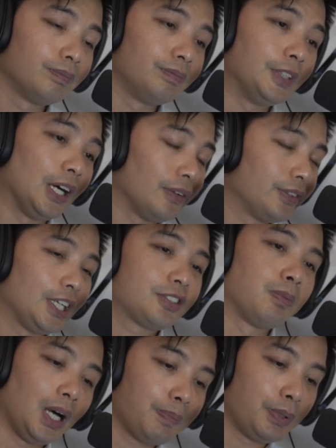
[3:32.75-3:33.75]
Now, that's
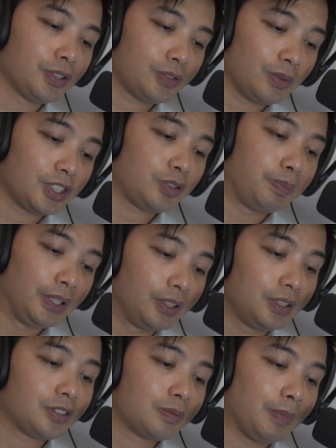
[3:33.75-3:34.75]
my personal
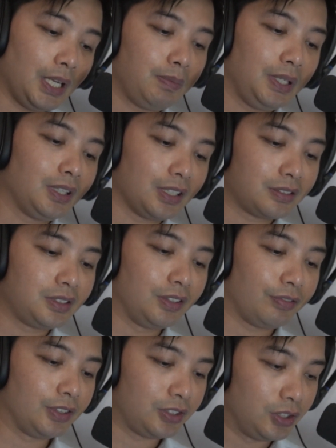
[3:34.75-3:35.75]
experience. Maybe that's
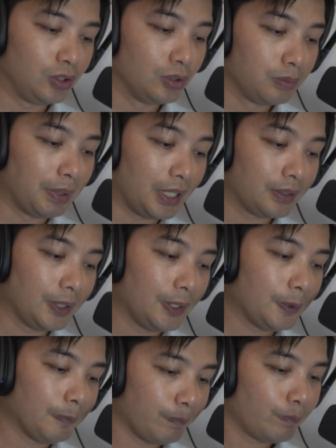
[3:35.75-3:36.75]
different to you, but
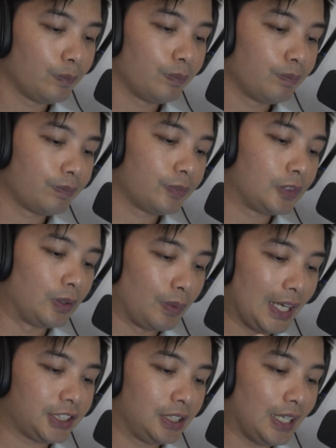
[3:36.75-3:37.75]
the
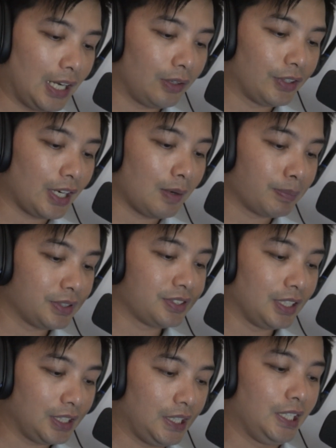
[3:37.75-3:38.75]
rationale that I'm
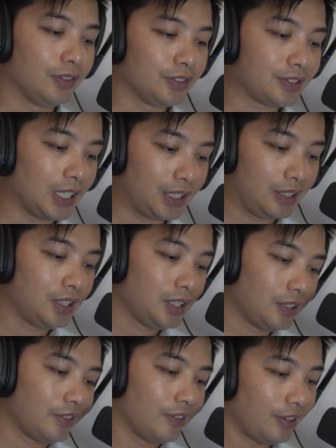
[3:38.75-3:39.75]
presenting here is that
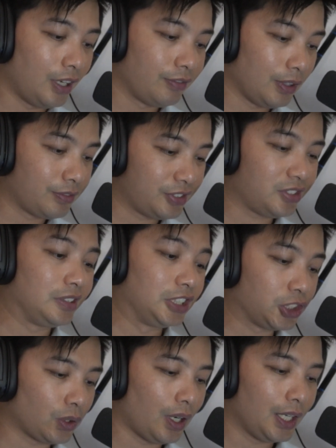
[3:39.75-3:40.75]
I've obviously
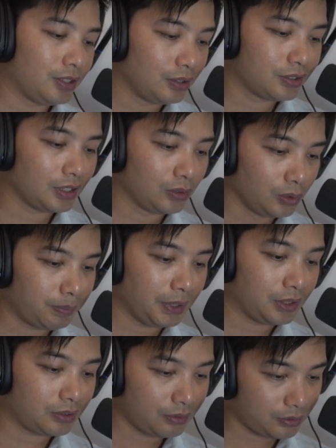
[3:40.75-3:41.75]
tried using
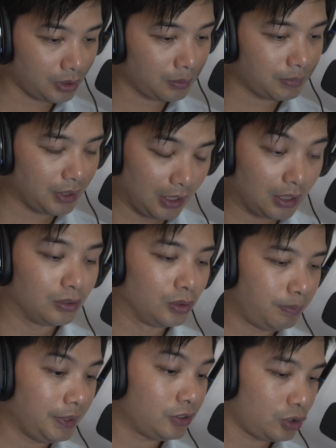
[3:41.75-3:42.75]
looping
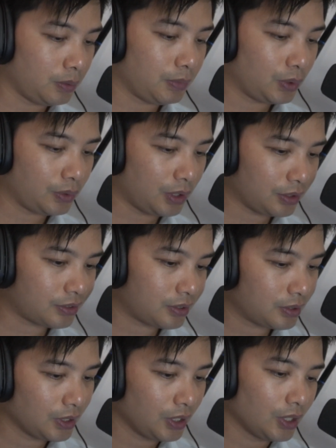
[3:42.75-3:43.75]
terminal
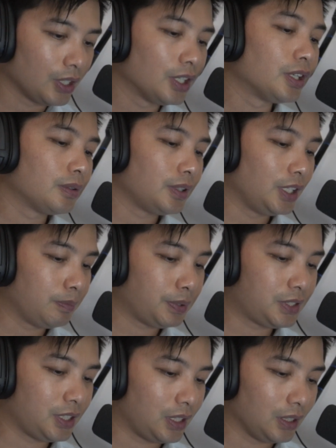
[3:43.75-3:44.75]
knots, in
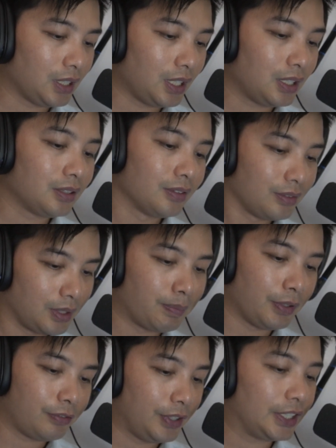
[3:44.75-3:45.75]
particular the
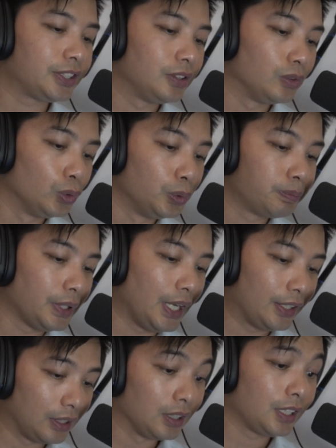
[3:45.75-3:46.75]
perfection loop
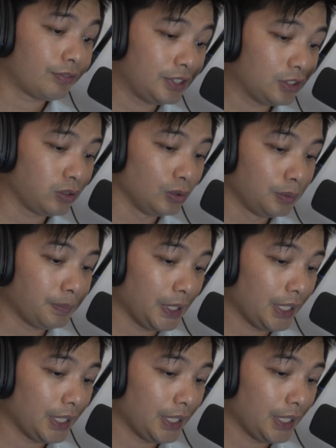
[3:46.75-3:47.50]
and the lefties loop,